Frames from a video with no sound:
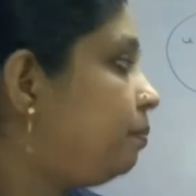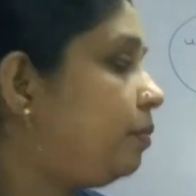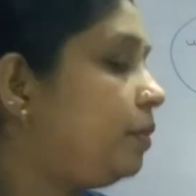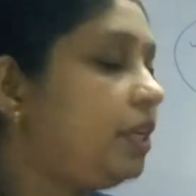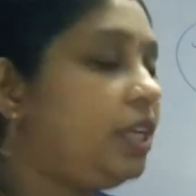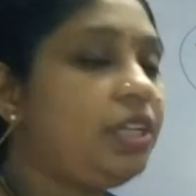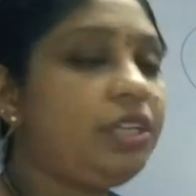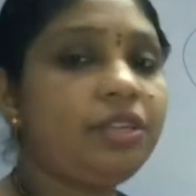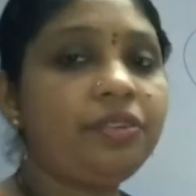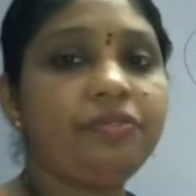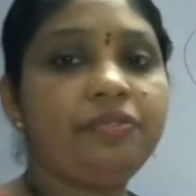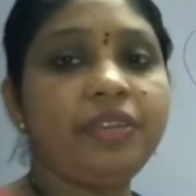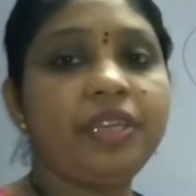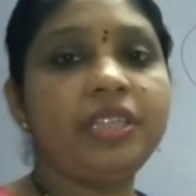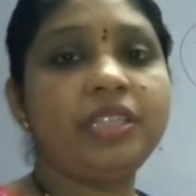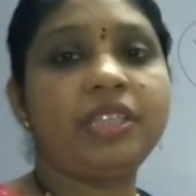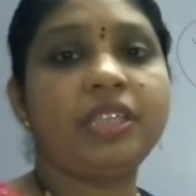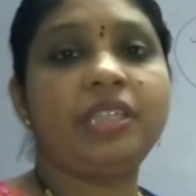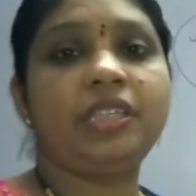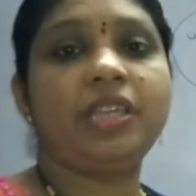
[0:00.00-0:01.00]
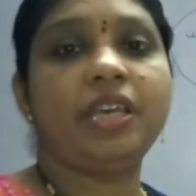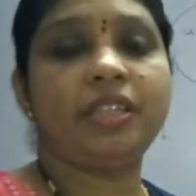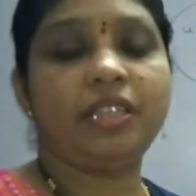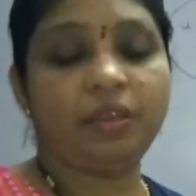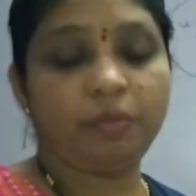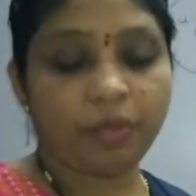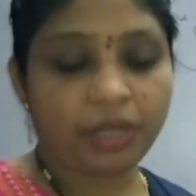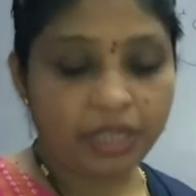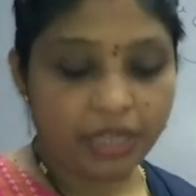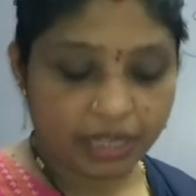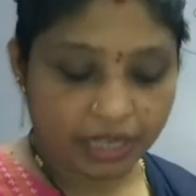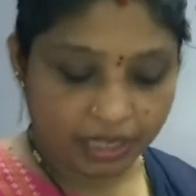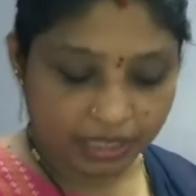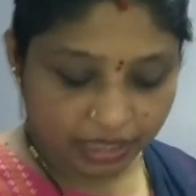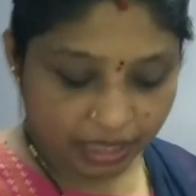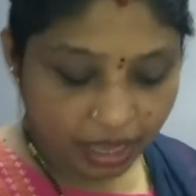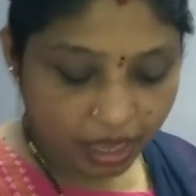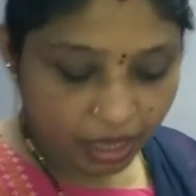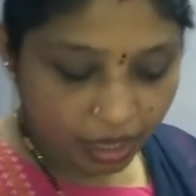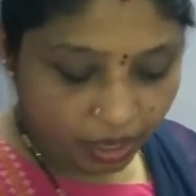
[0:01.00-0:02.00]
interface is nothing but it is
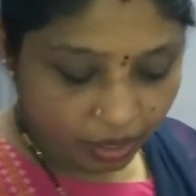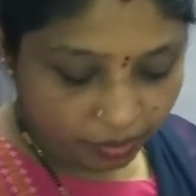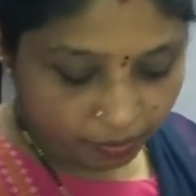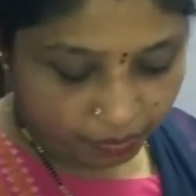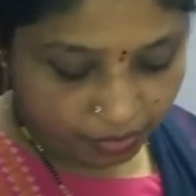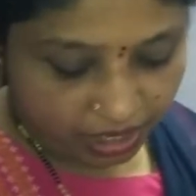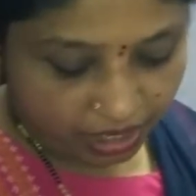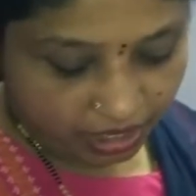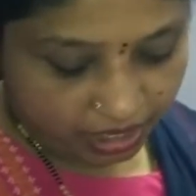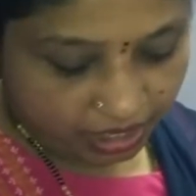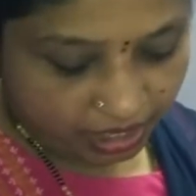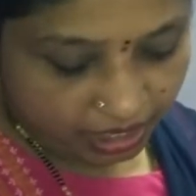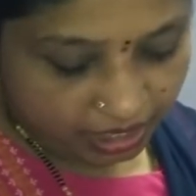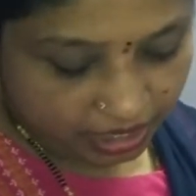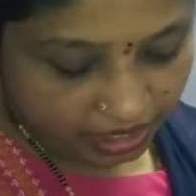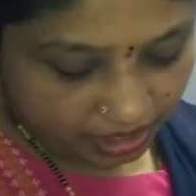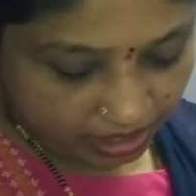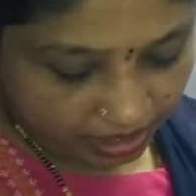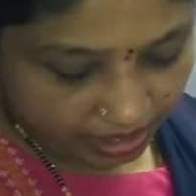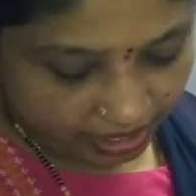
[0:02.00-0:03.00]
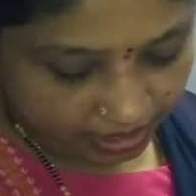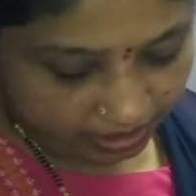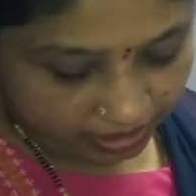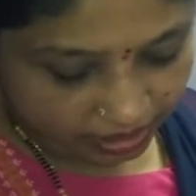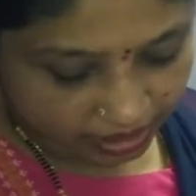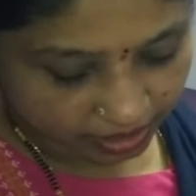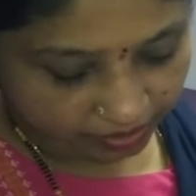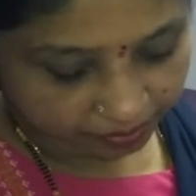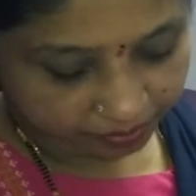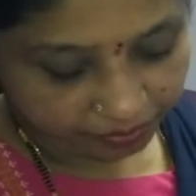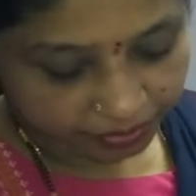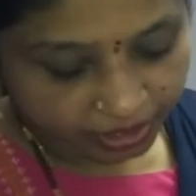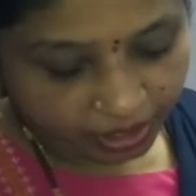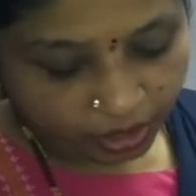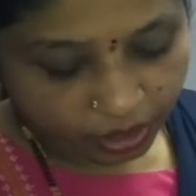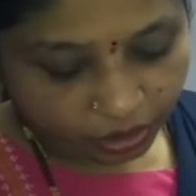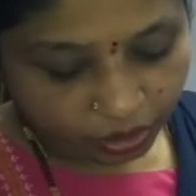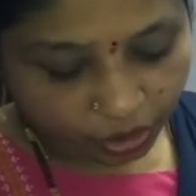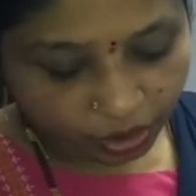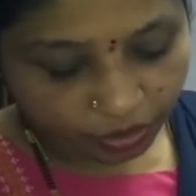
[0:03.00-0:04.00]
a mediator like thing.
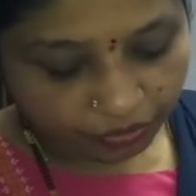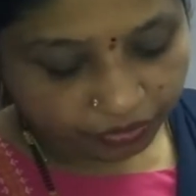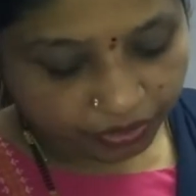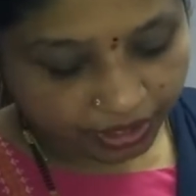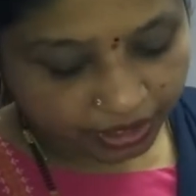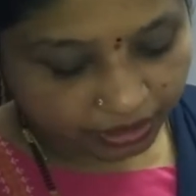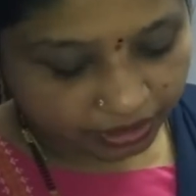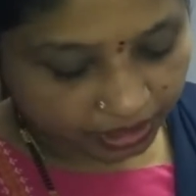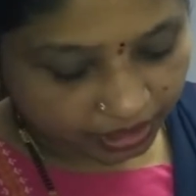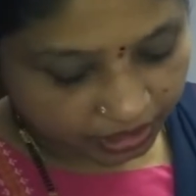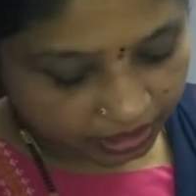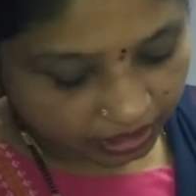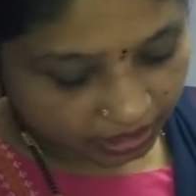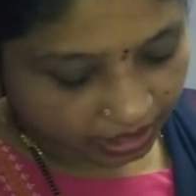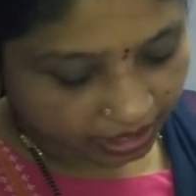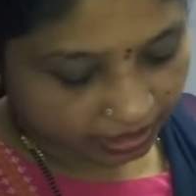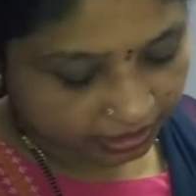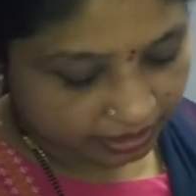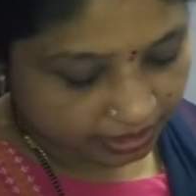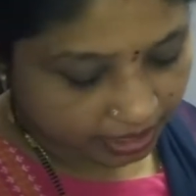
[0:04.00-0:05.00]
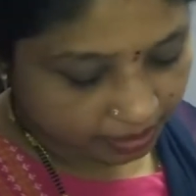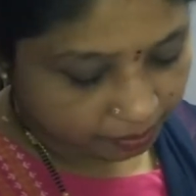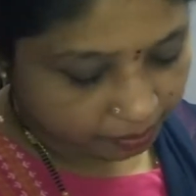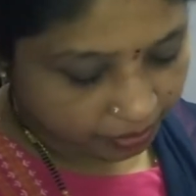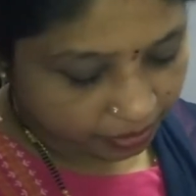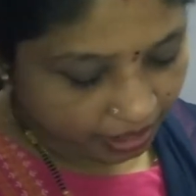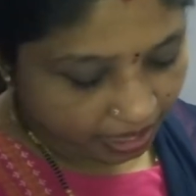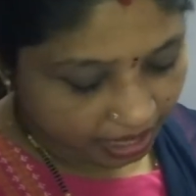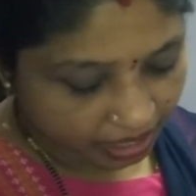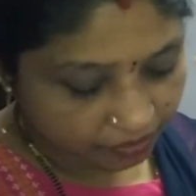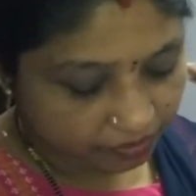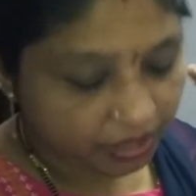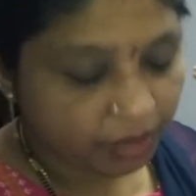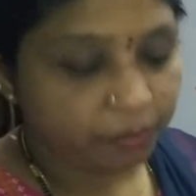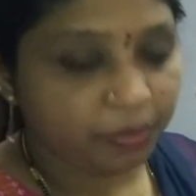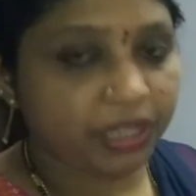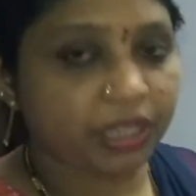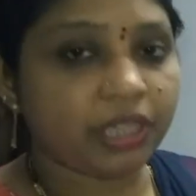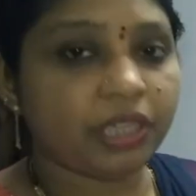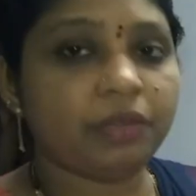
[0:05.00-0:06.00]
So for this example I will
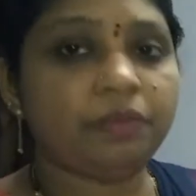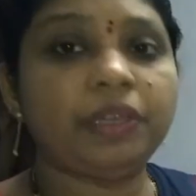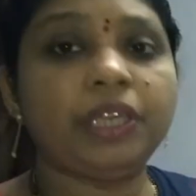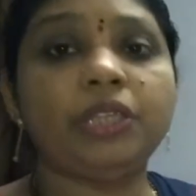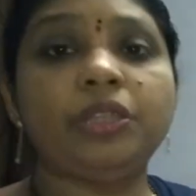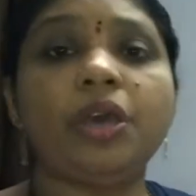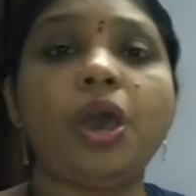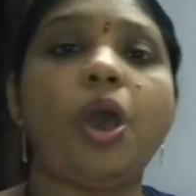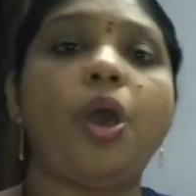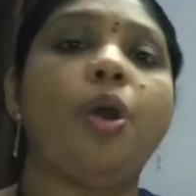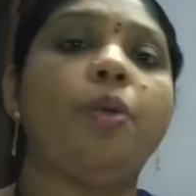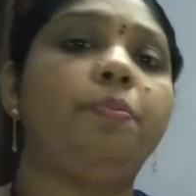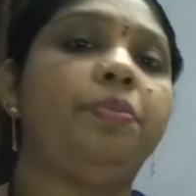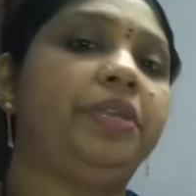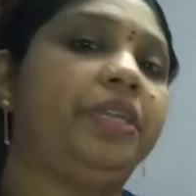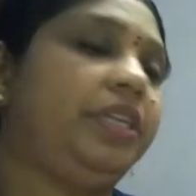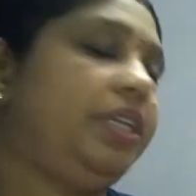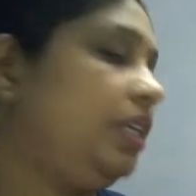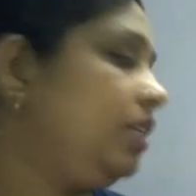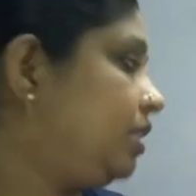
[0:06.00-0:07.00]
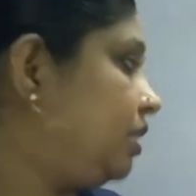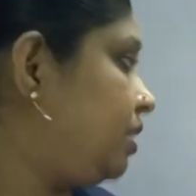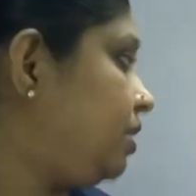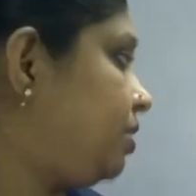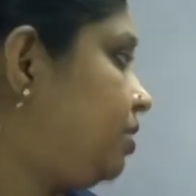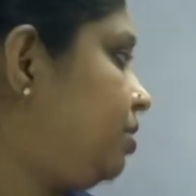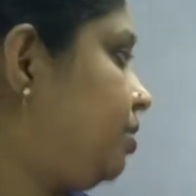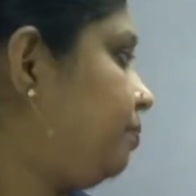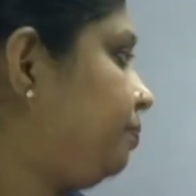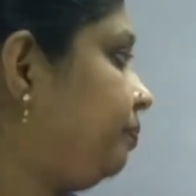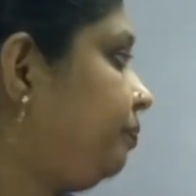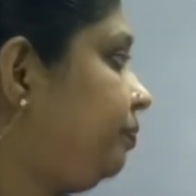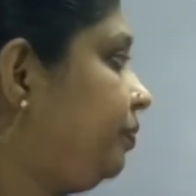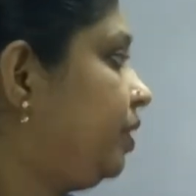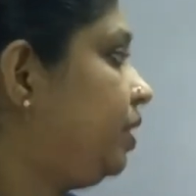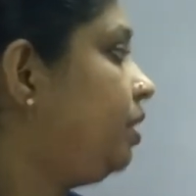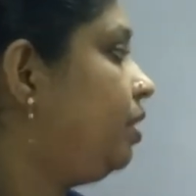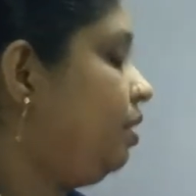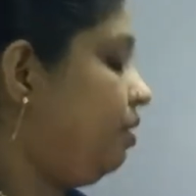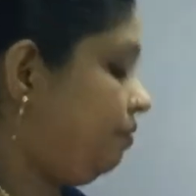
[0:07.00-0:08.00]
be giving the operating system.
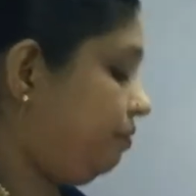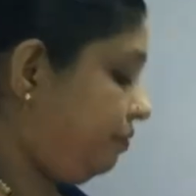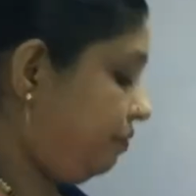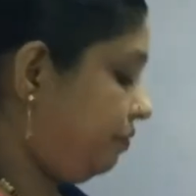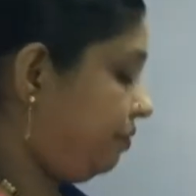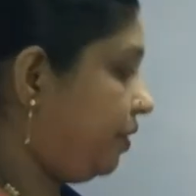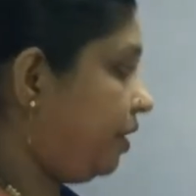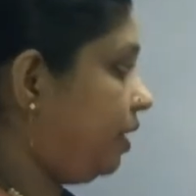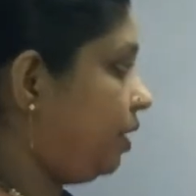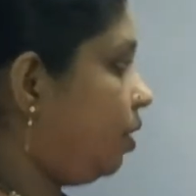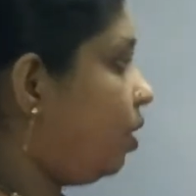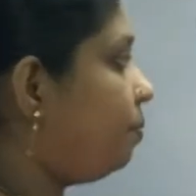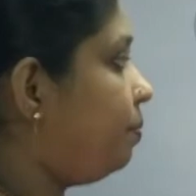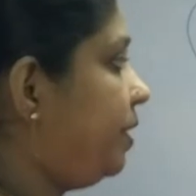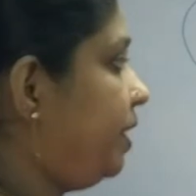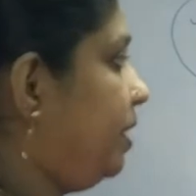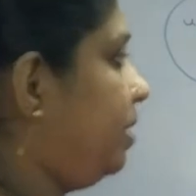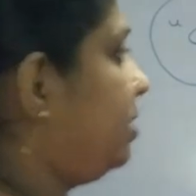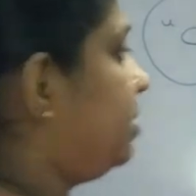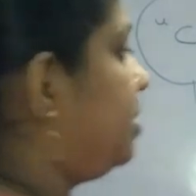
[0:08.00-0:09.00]
For operating